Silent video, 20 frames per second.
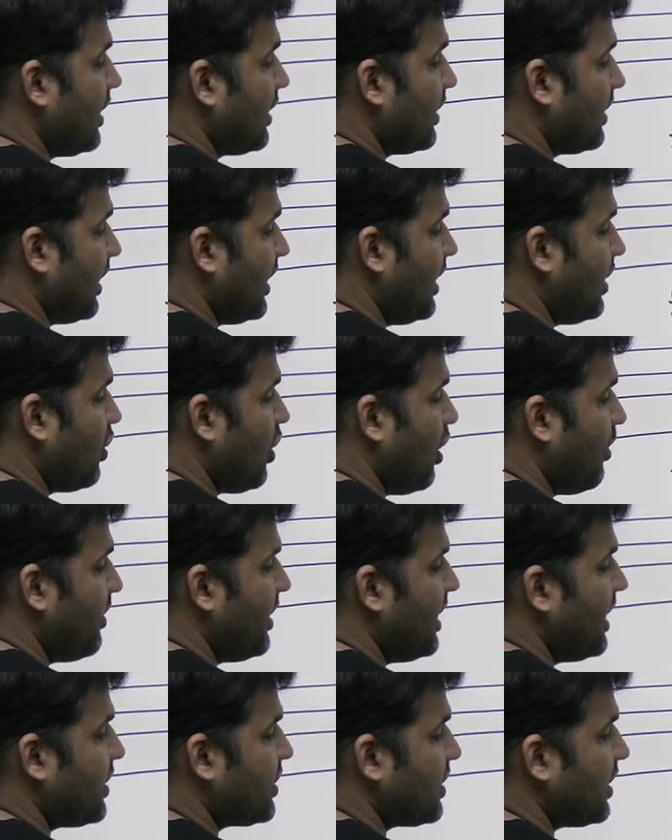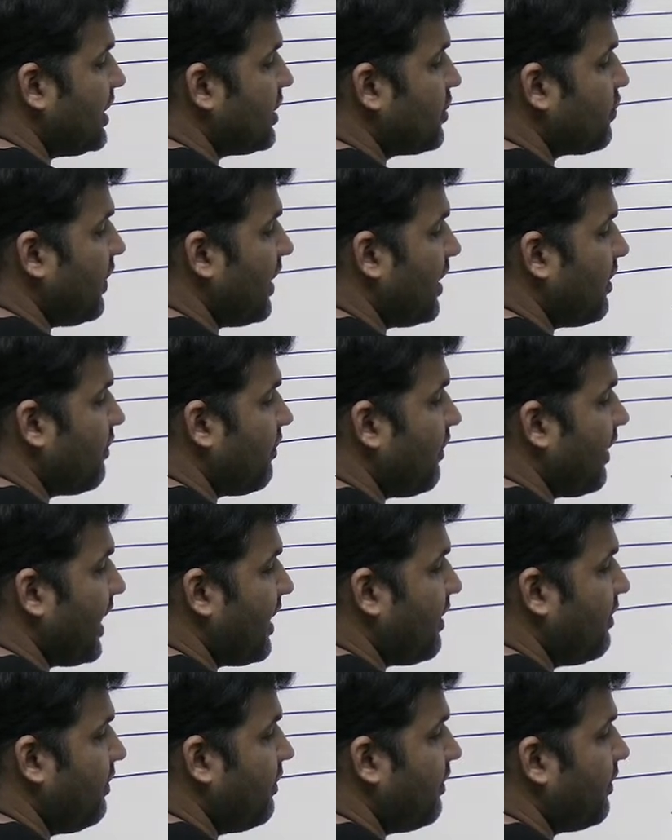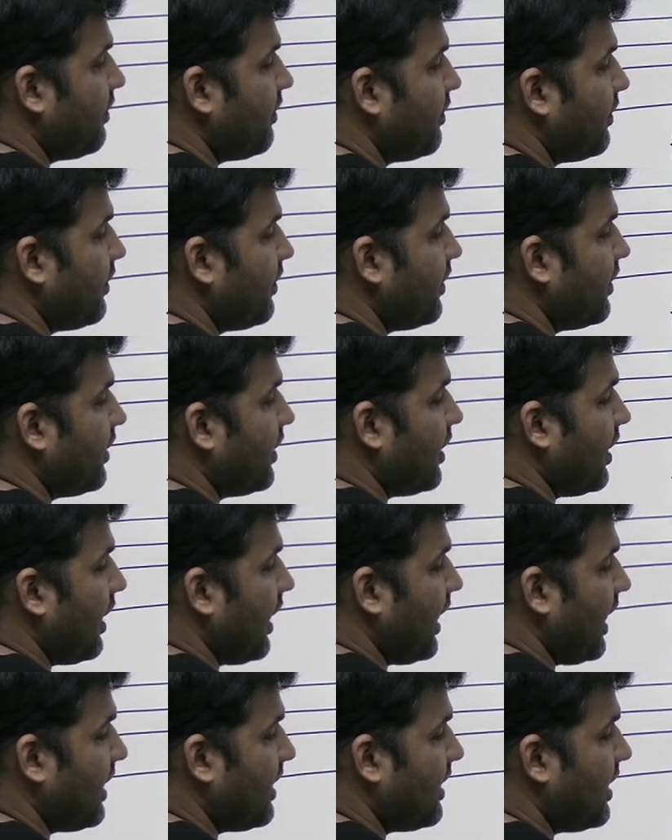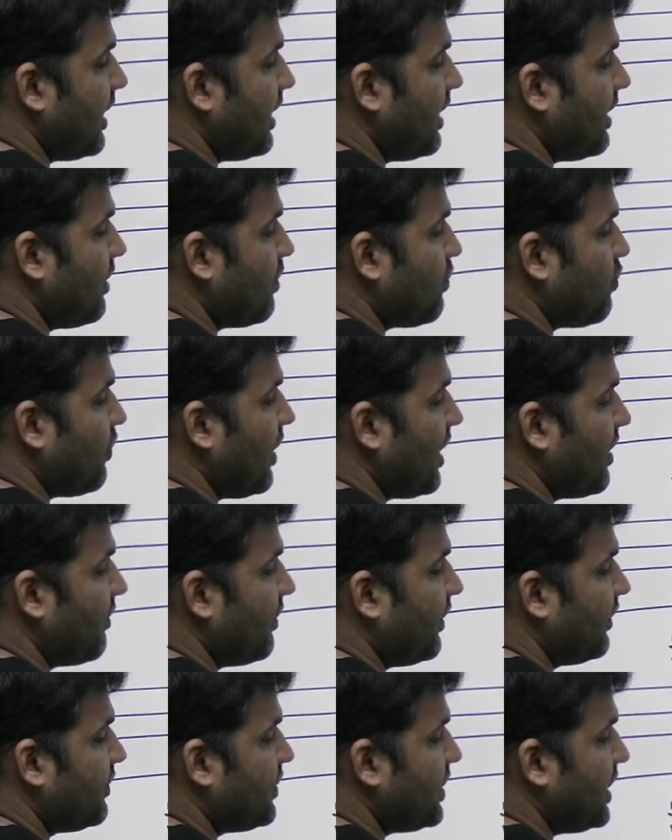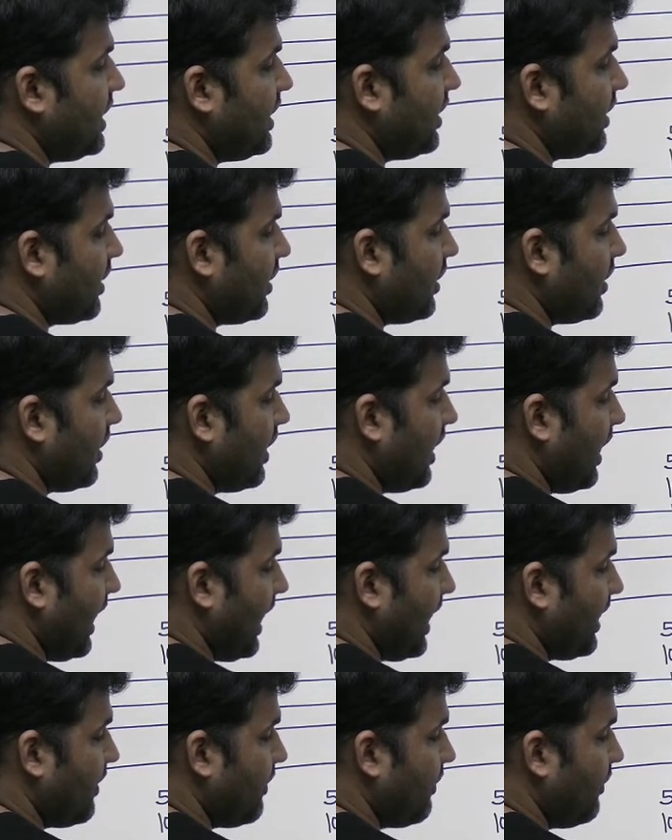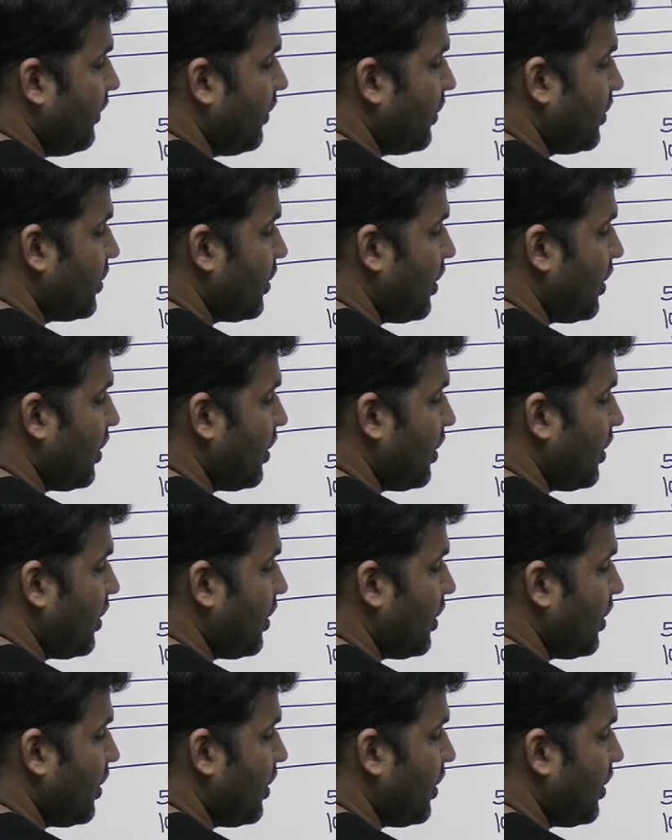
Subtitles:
Third combination is 1 5 and then 1 15, and the fourth